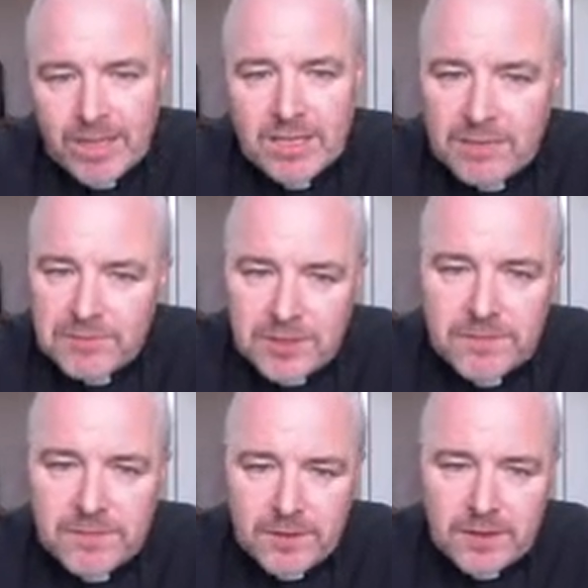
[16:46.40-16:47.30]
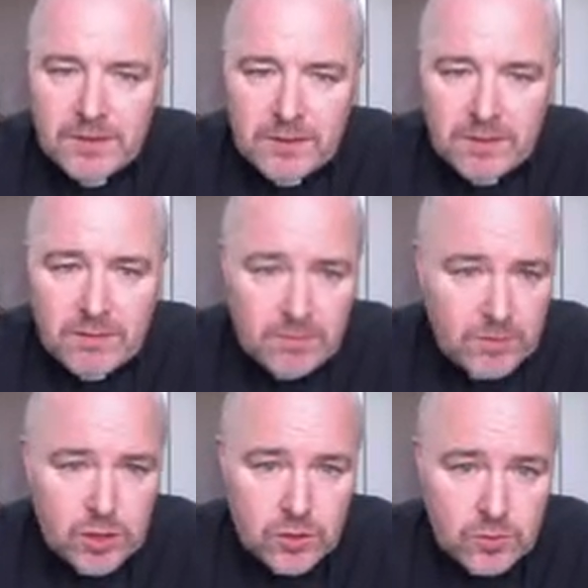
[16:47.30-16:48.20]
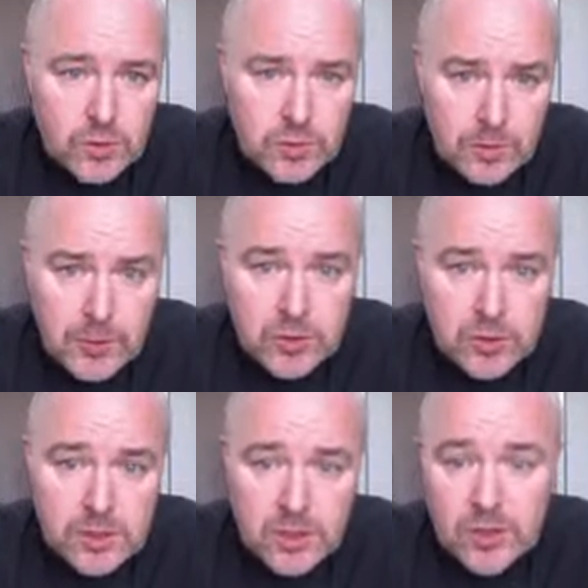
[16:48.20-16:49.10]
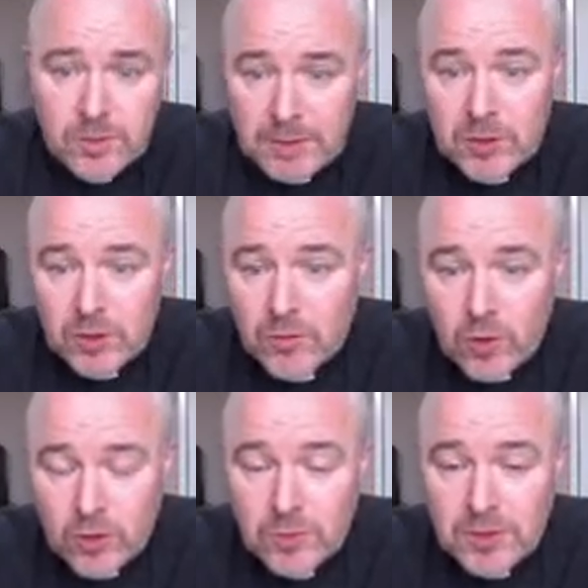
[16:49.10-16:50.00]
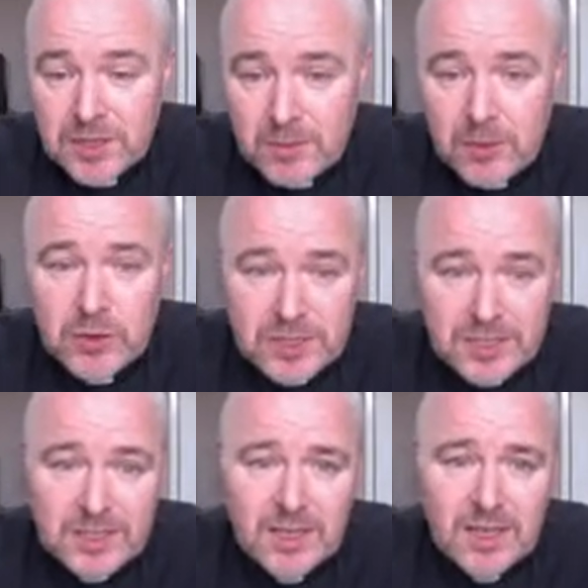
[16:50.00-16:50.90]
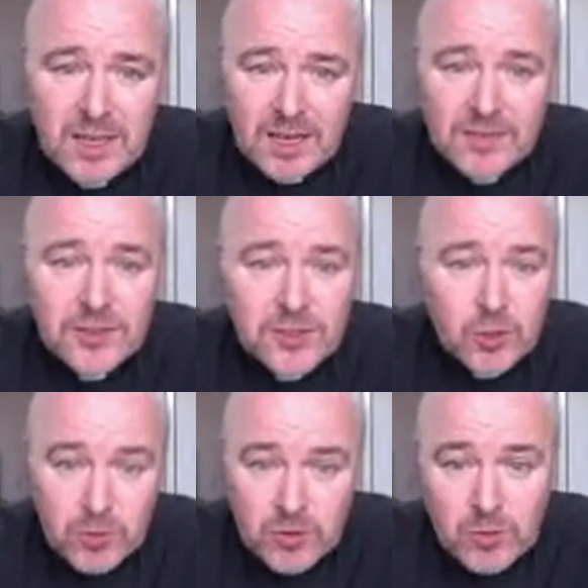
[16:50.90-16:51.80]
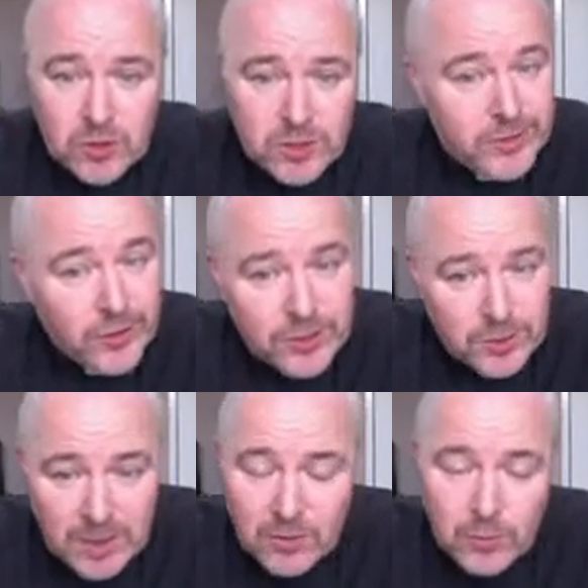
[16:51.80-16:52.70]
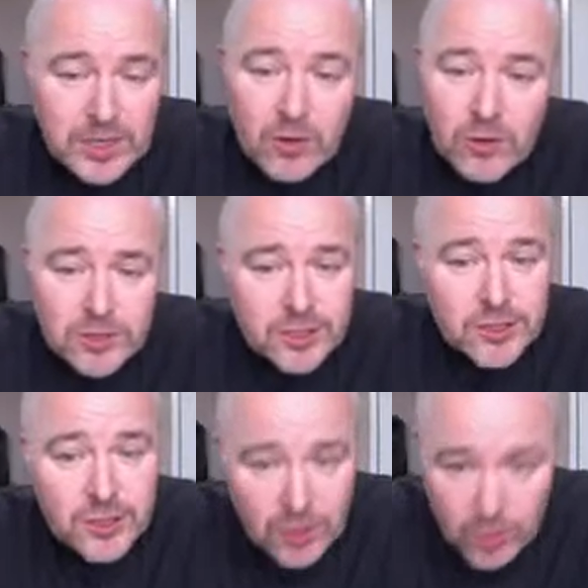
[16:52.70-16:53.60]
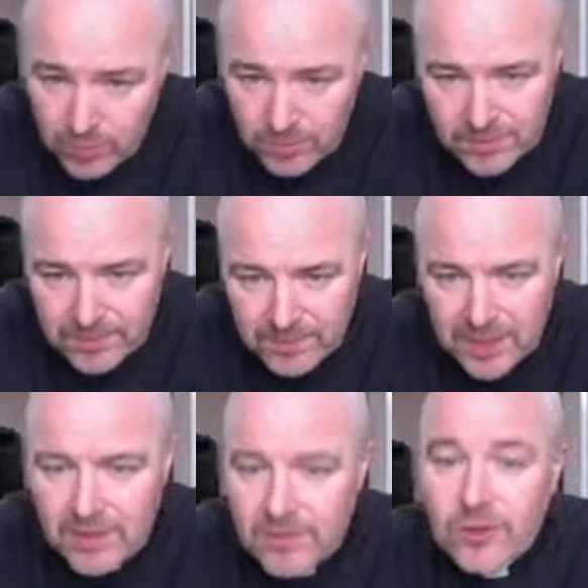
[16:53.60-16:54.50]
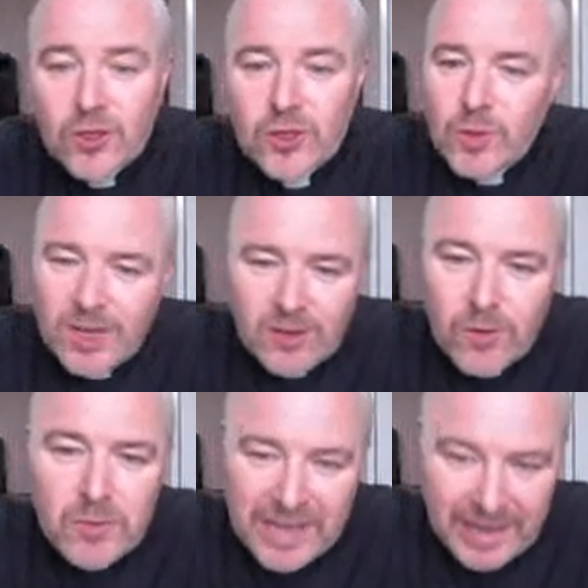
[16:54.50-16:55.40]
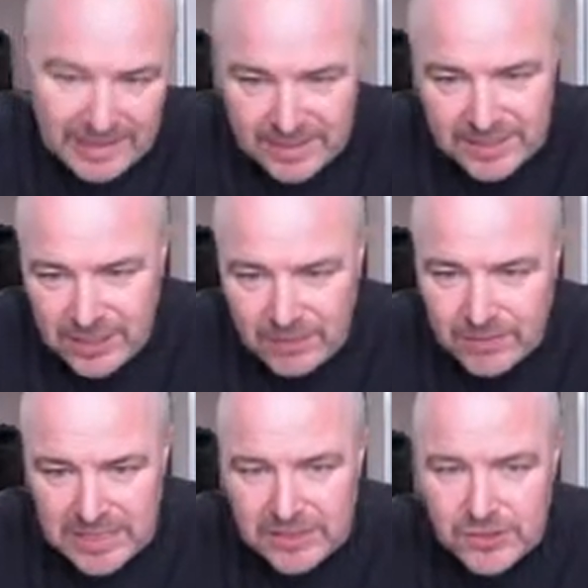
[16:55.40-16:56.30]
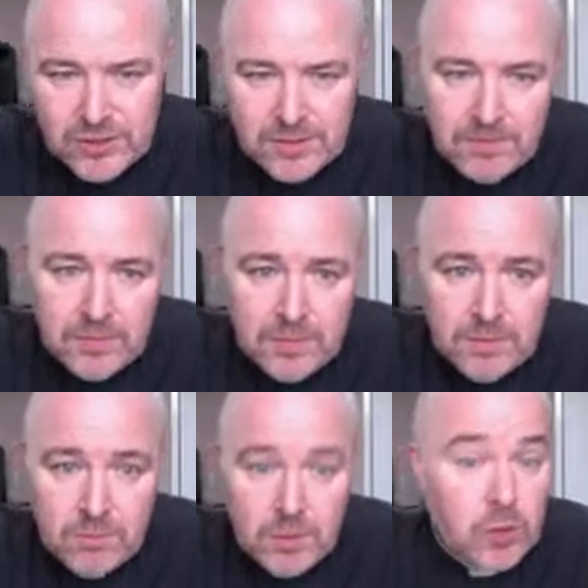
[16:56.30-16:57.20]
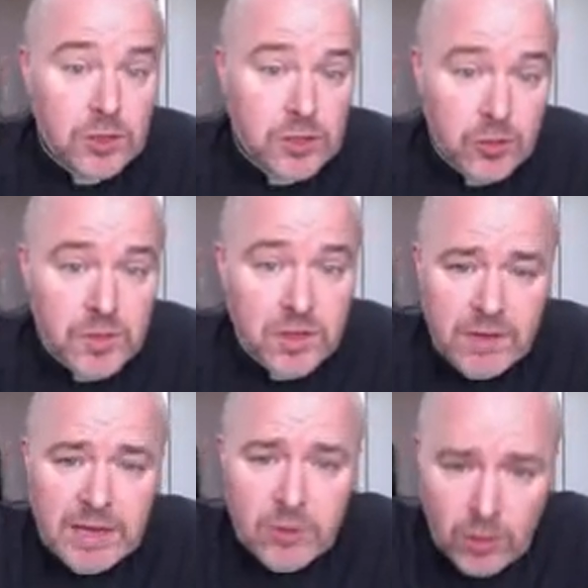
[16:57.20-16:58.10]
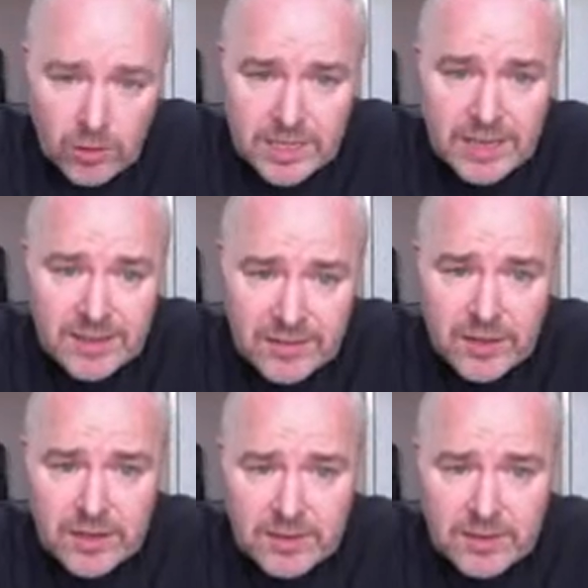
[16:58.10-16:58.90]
even if the pseudo-apostles are the people who've rocked up in the community and the super-apostles are the 12, we can't assume that the 12 are behind any of this. We can't assume that they're not either.